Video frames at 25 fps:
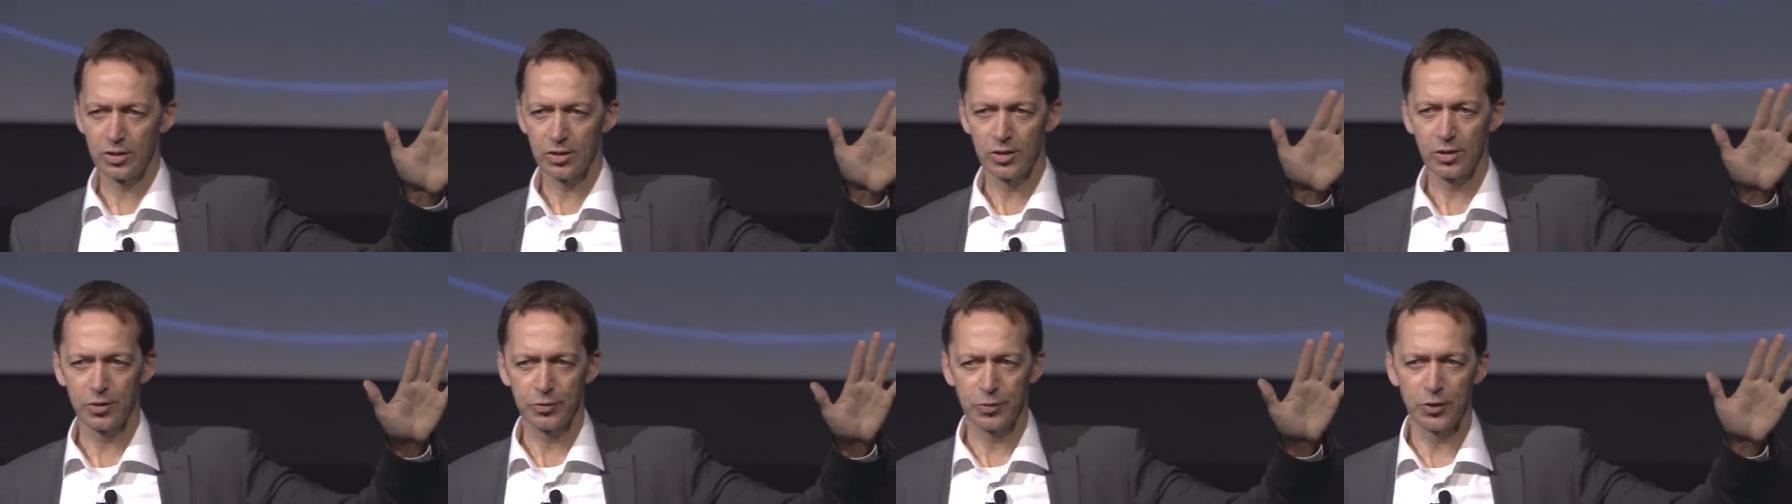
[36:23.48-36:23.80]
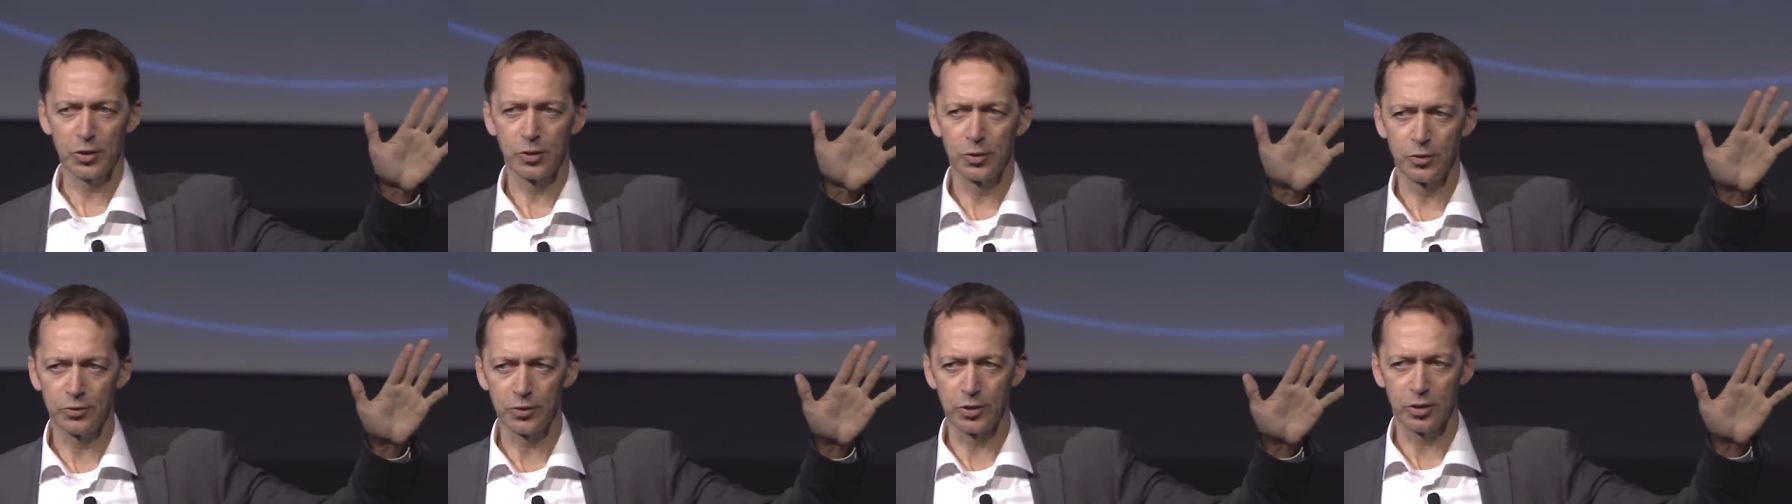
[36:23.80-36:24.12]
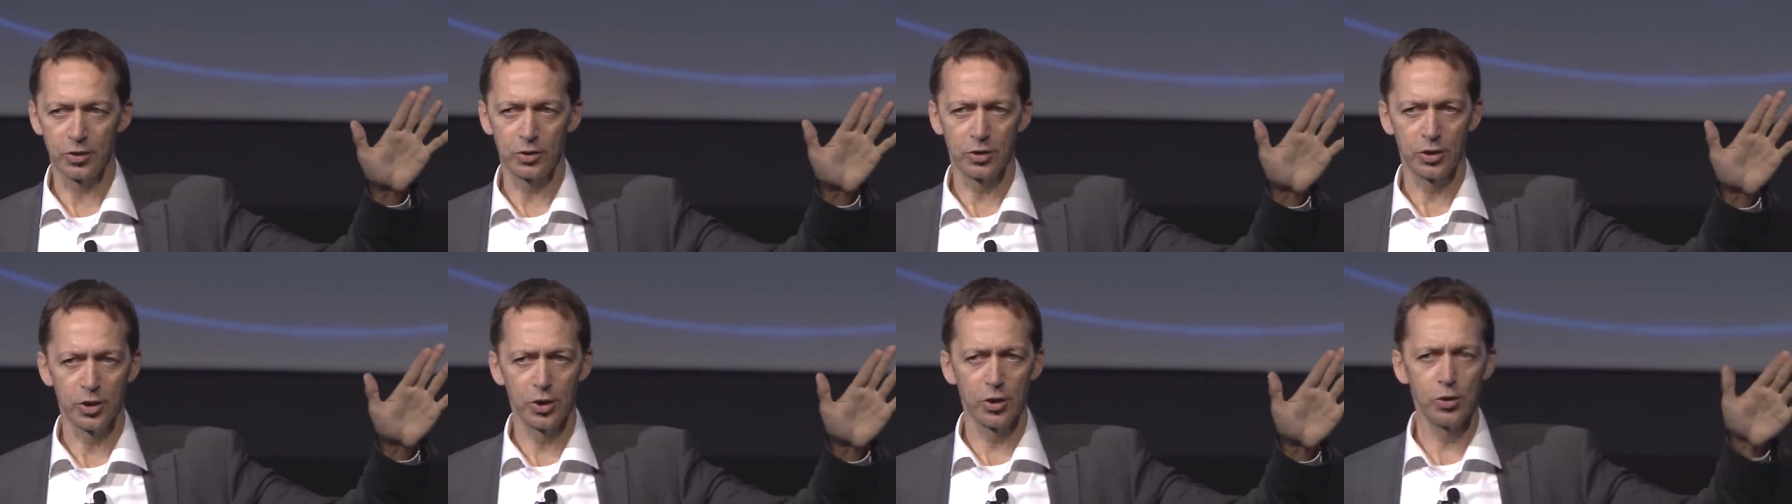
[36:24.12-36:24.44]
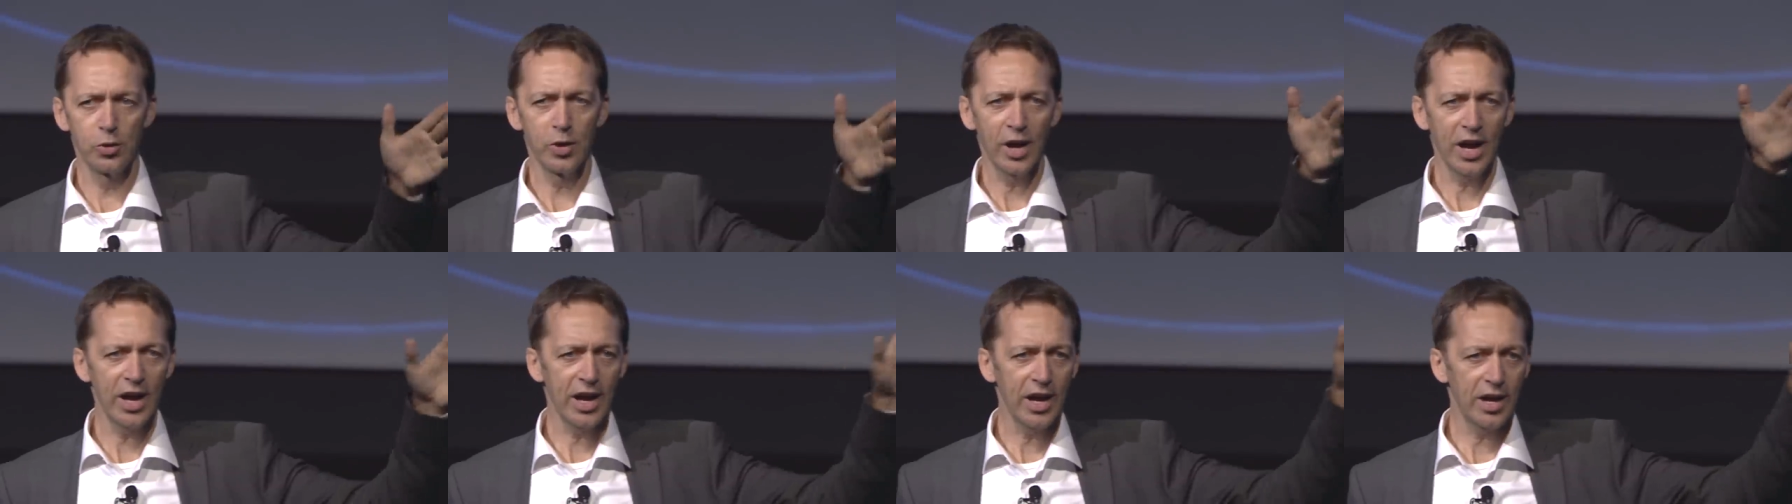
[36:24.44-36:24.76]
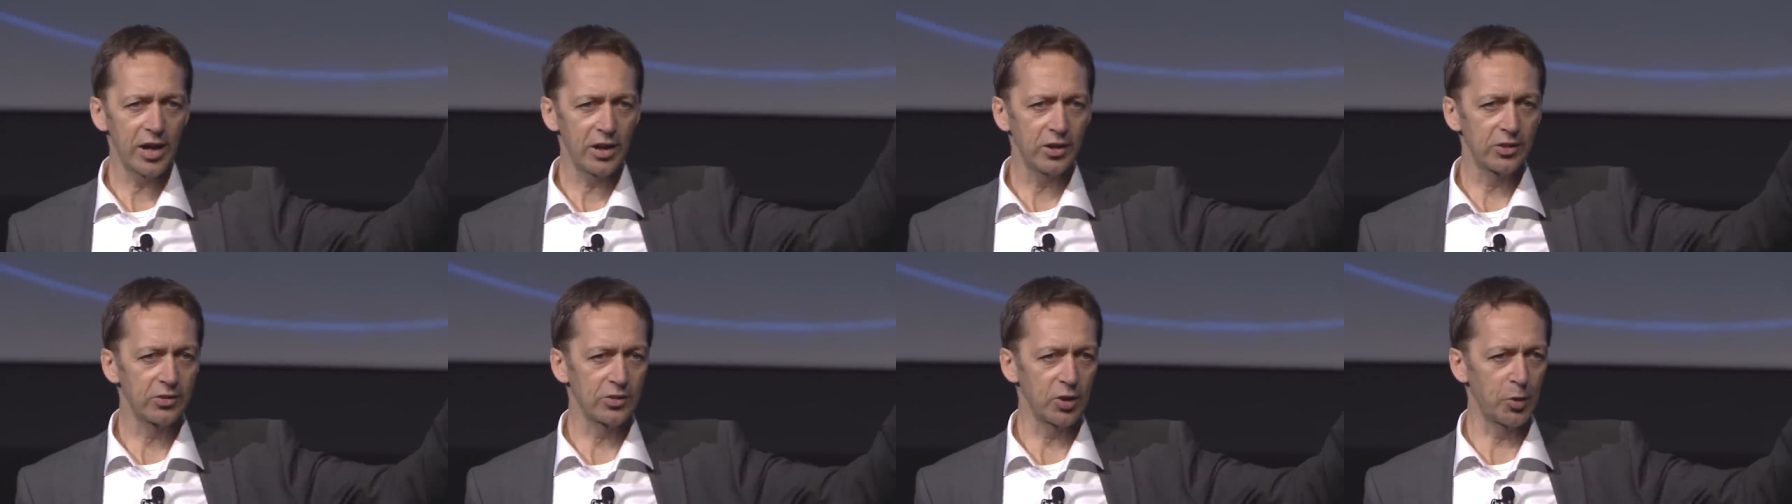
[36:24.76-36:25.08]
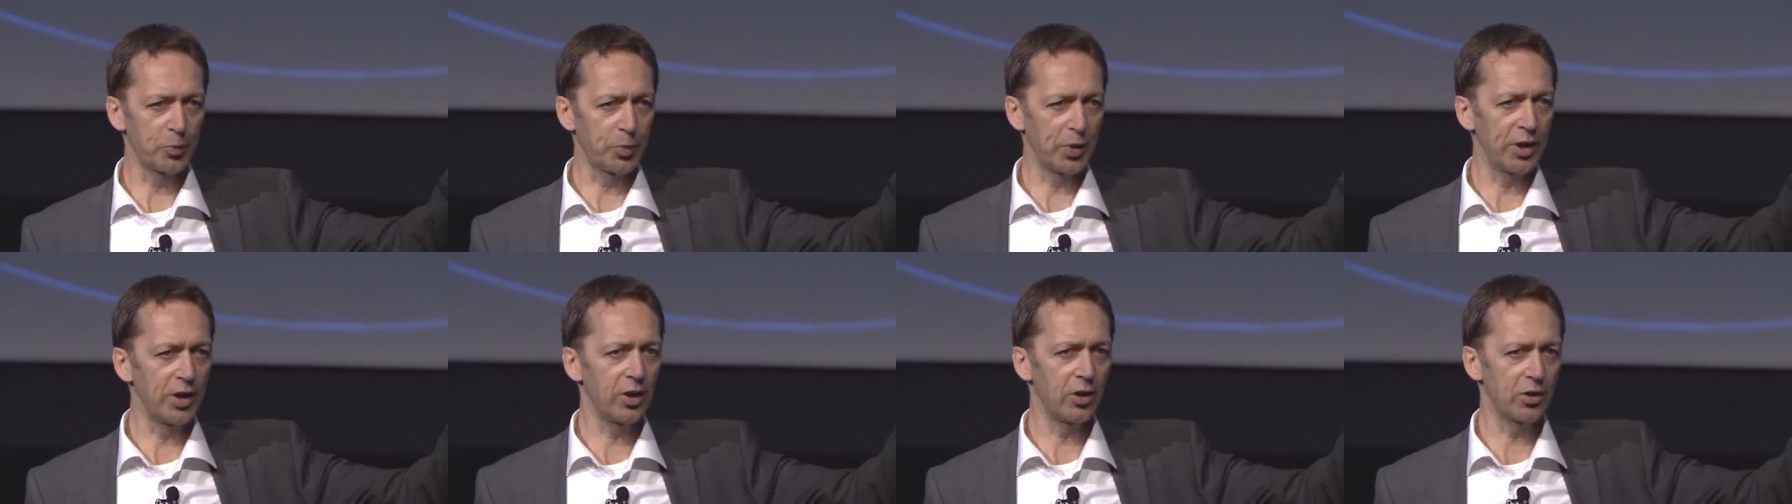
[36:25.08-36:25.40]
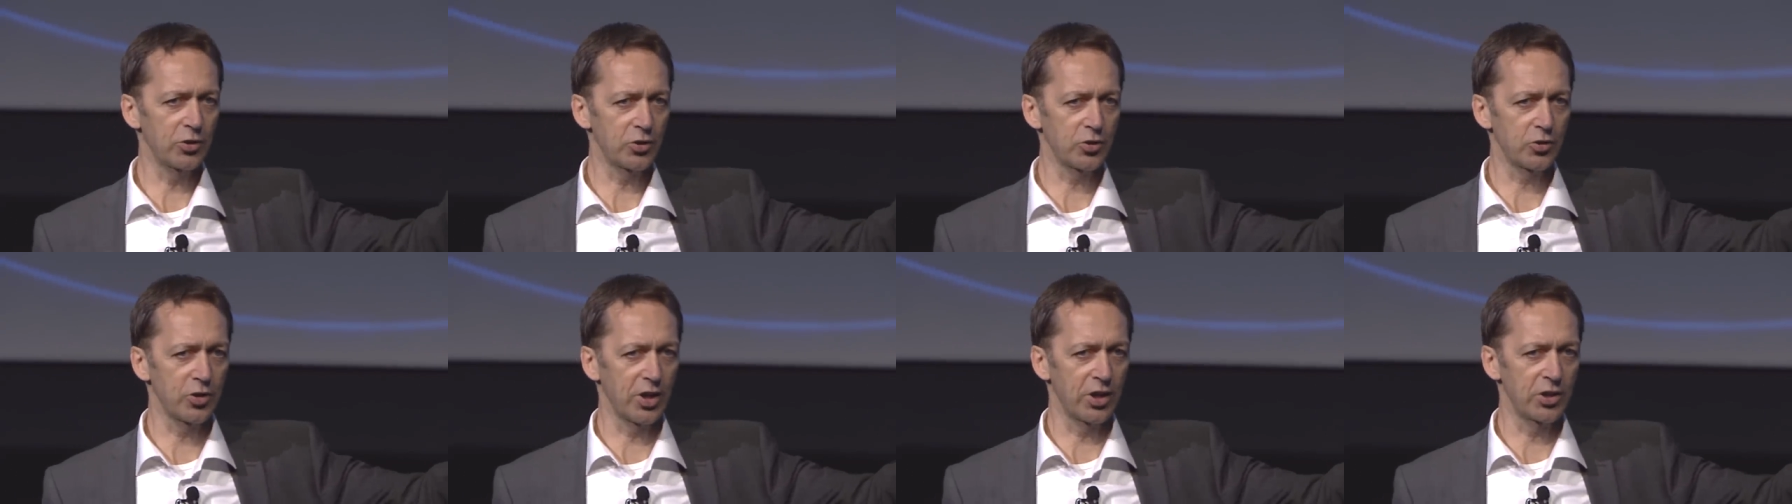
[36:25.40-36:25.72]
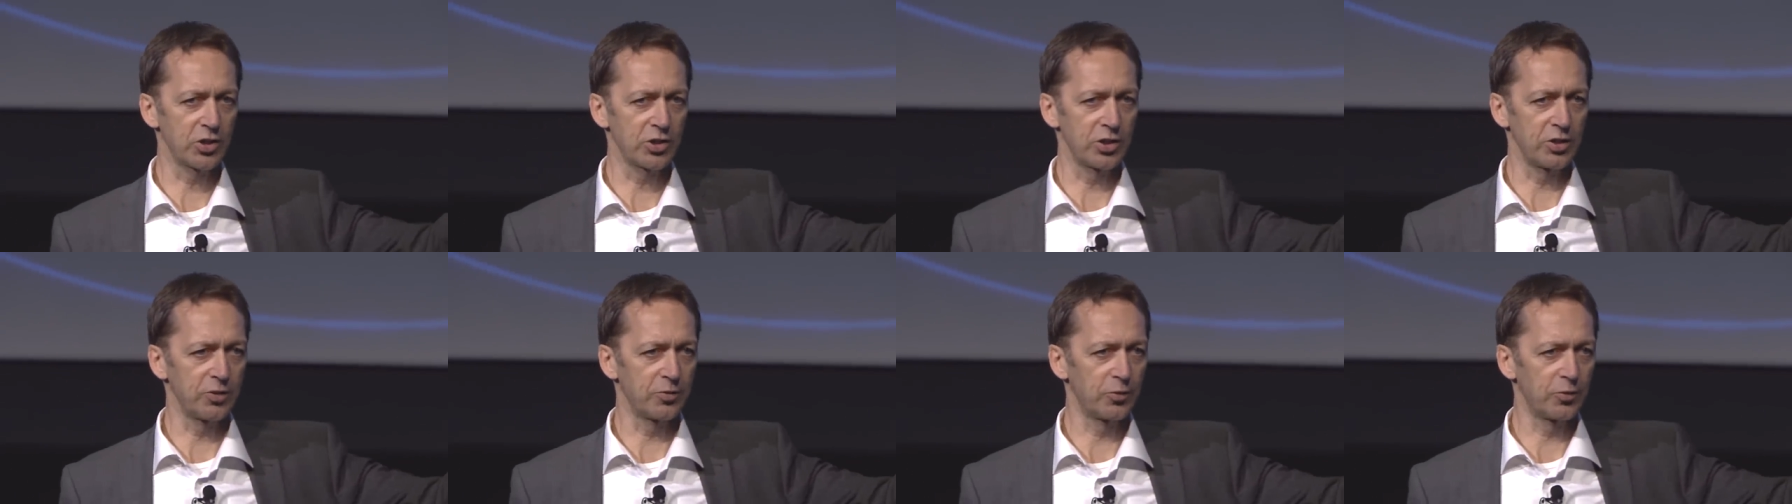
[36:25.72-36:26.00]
A few of you. Who has a PR strategy